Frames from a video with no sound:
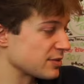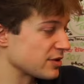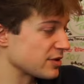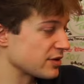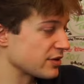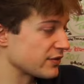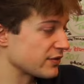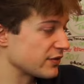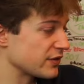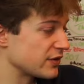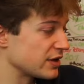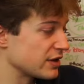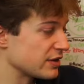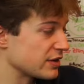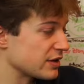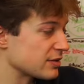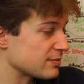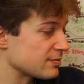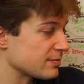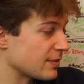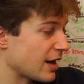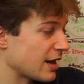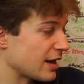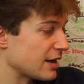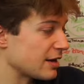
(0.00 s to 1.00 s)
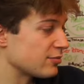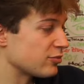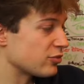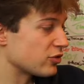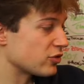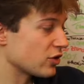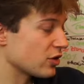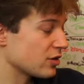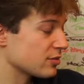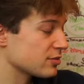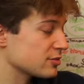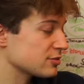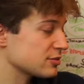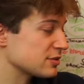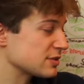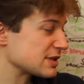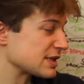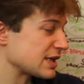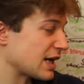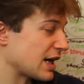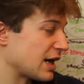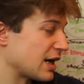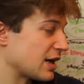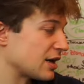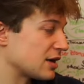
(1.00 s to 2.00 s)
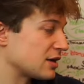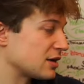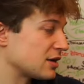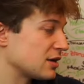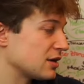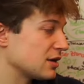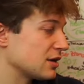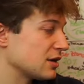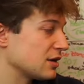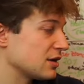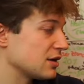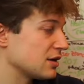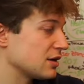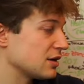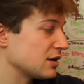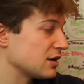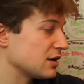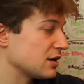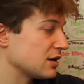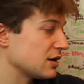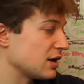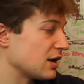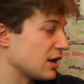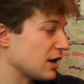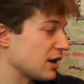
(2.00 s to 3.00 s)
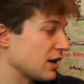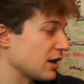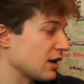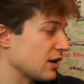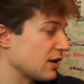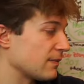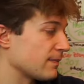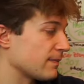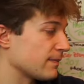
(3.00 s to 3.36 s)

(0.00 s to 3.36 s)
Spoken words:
of the feeling that my problems are I